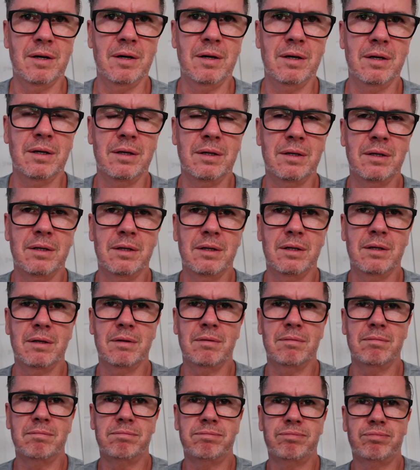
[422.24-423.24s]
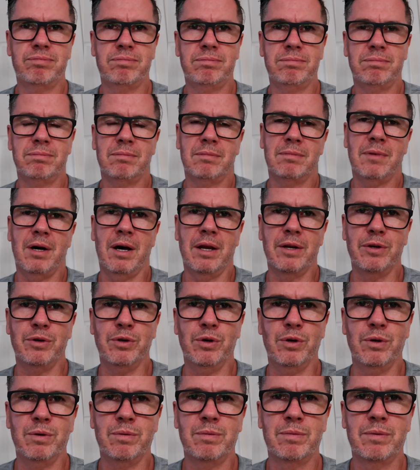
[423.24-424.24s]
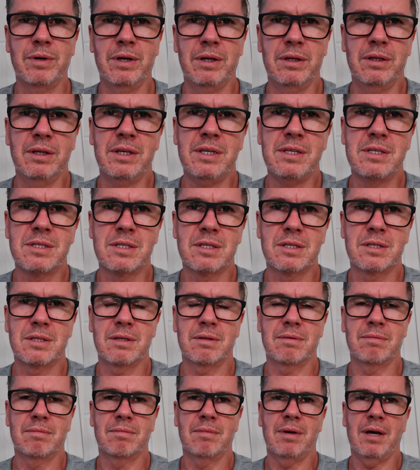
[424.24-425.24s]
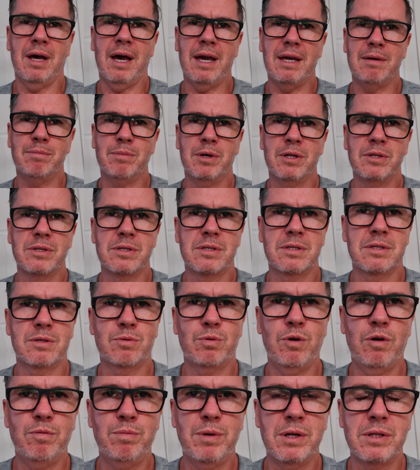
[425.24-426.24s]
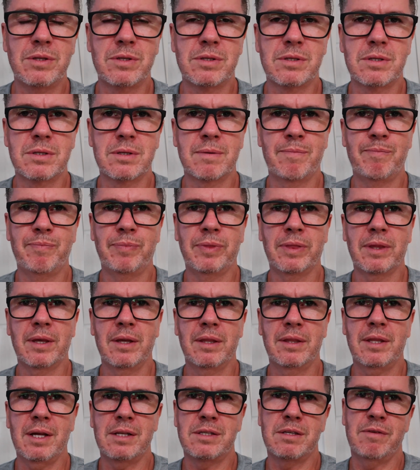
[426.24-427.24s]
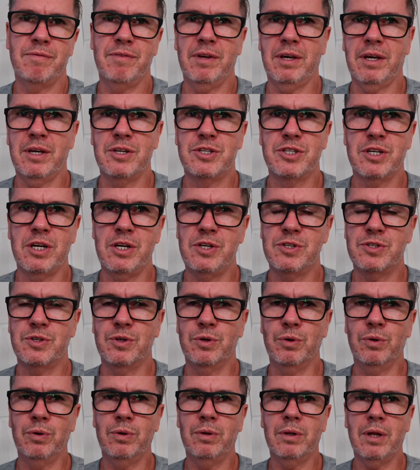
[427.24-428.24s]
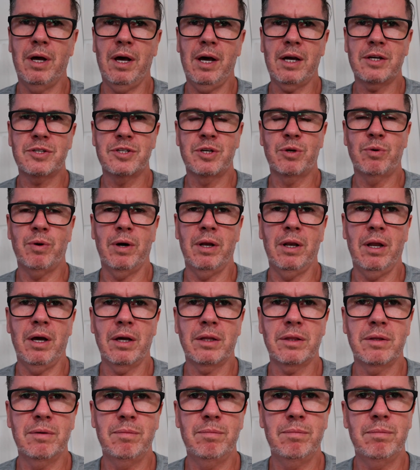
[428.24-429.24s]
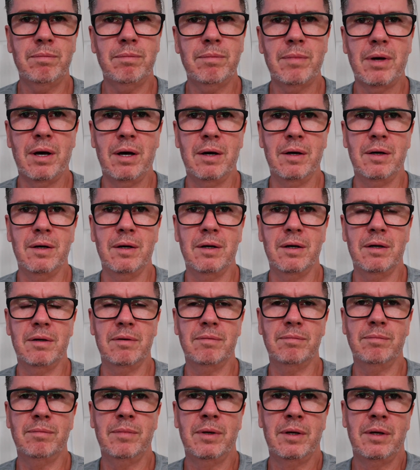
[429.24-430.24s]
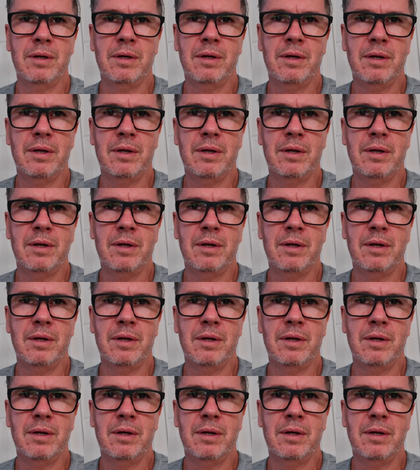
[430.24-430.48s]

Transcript: at least 8 months, 12 months. That's if they get changed at all. I actually quite like them.